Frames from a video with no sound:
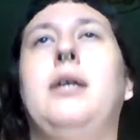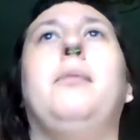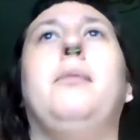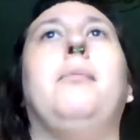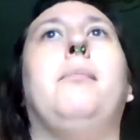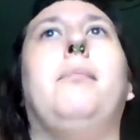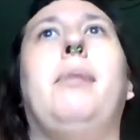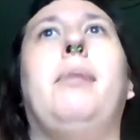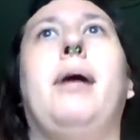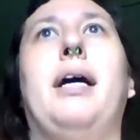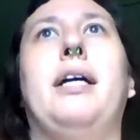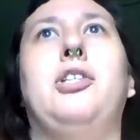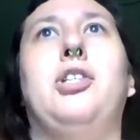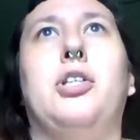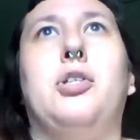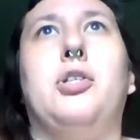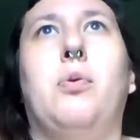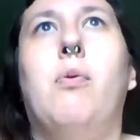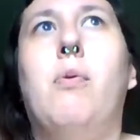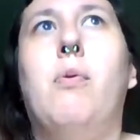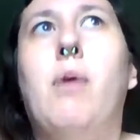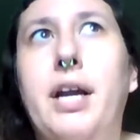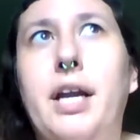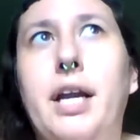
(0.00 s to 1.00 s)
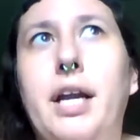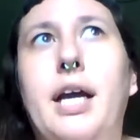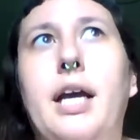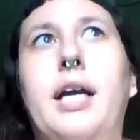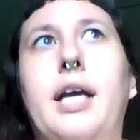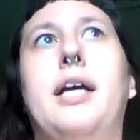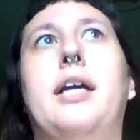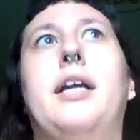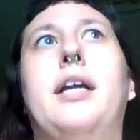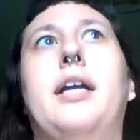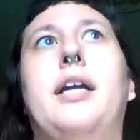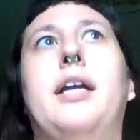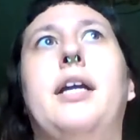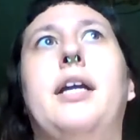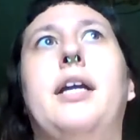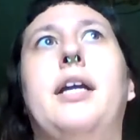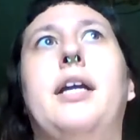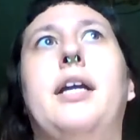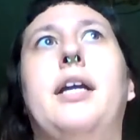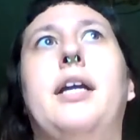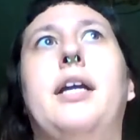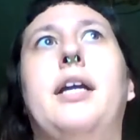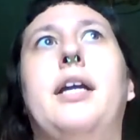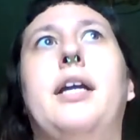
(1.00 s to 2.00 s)
by Joshua Whitehead,
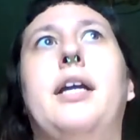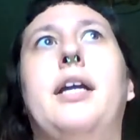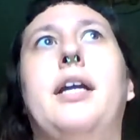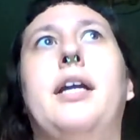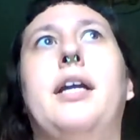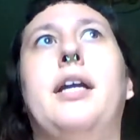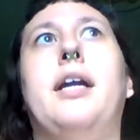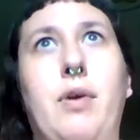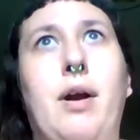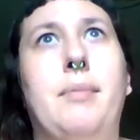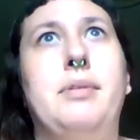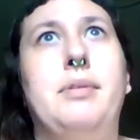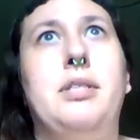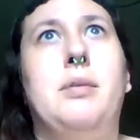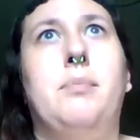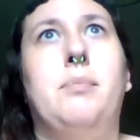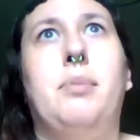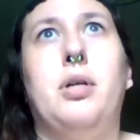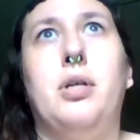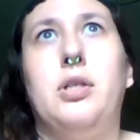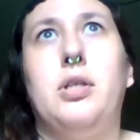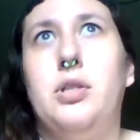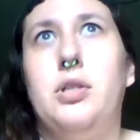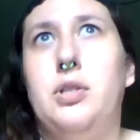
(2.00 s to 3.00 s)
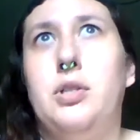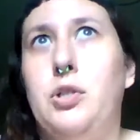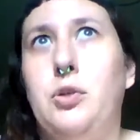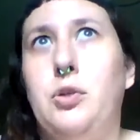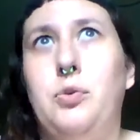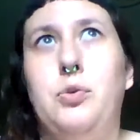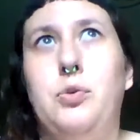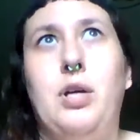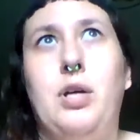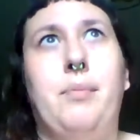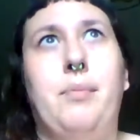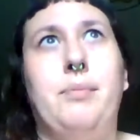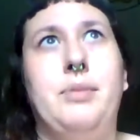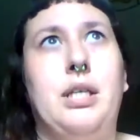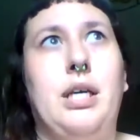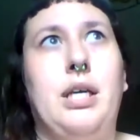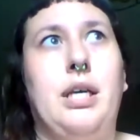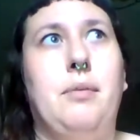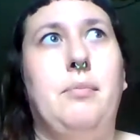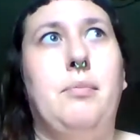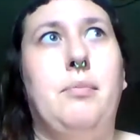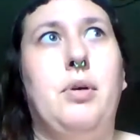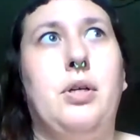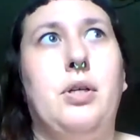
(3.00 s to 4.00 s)
um, two Eden Robinson books, two Thomas
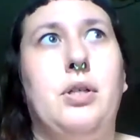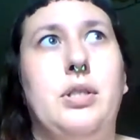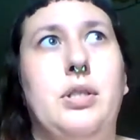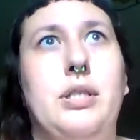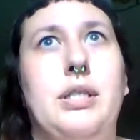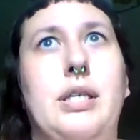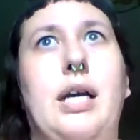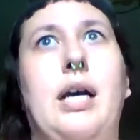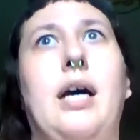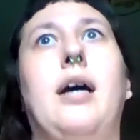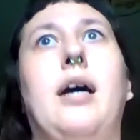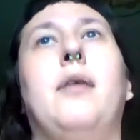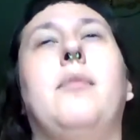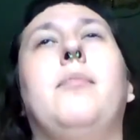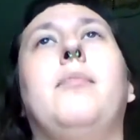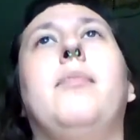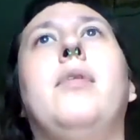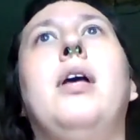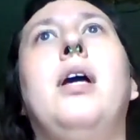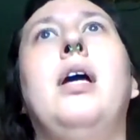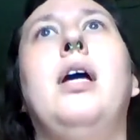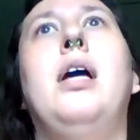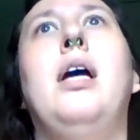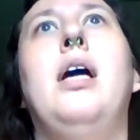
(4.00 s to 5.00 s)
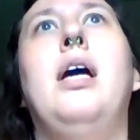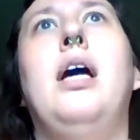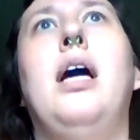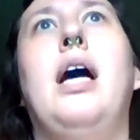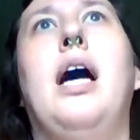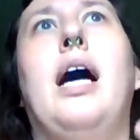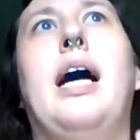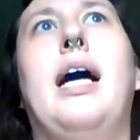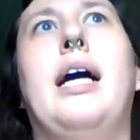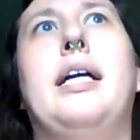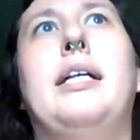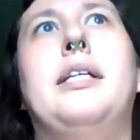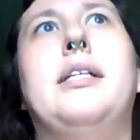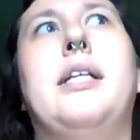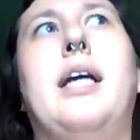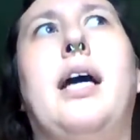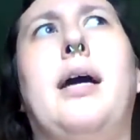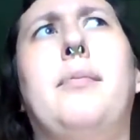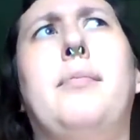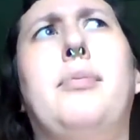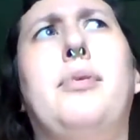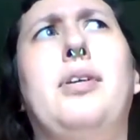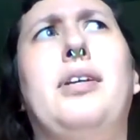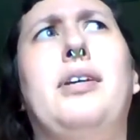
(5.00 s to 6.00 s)
King books, um, And
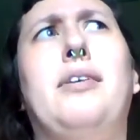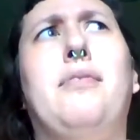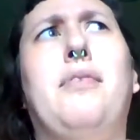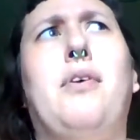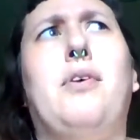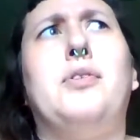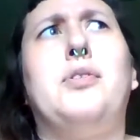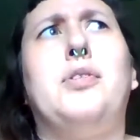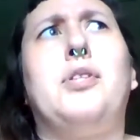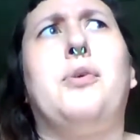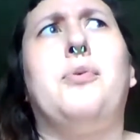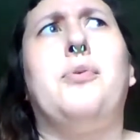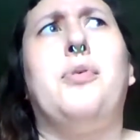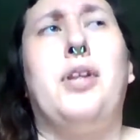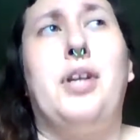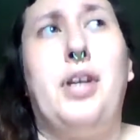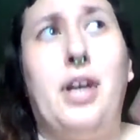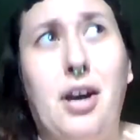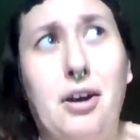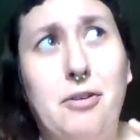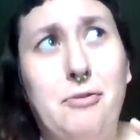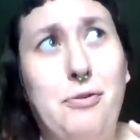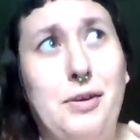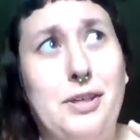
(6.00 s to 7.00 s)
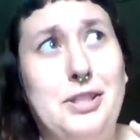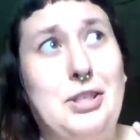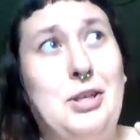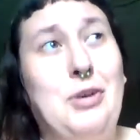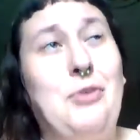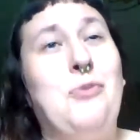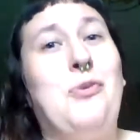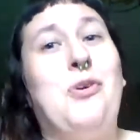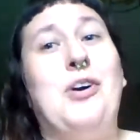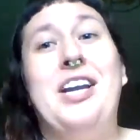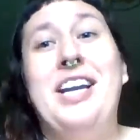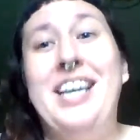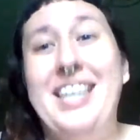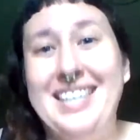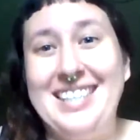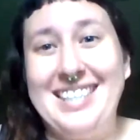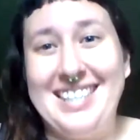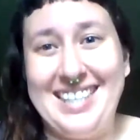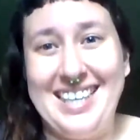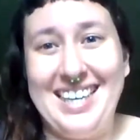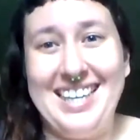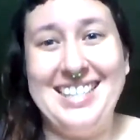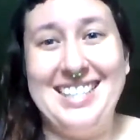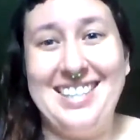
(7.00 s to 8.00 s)
I believe also the nonfiction one
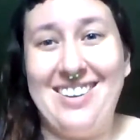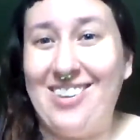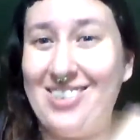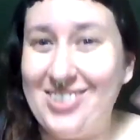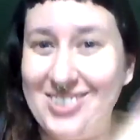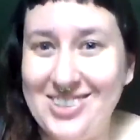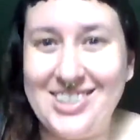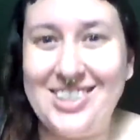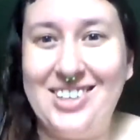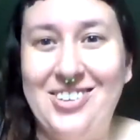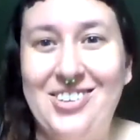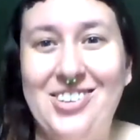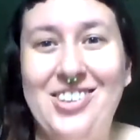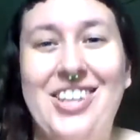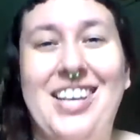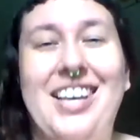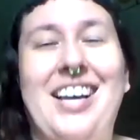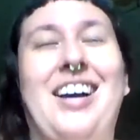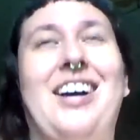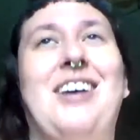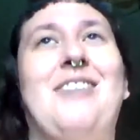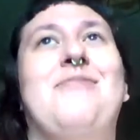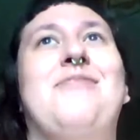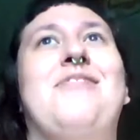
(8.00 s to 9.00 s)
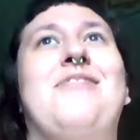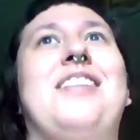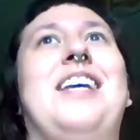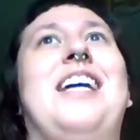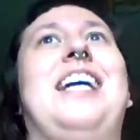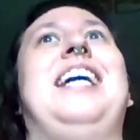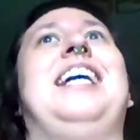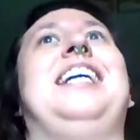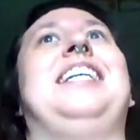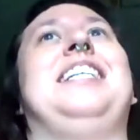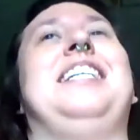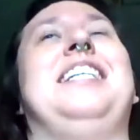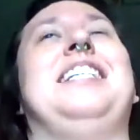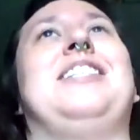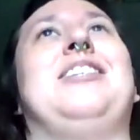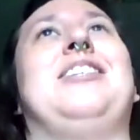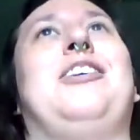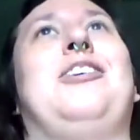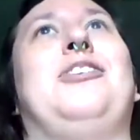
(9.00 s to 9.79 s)
is is also um, uh, is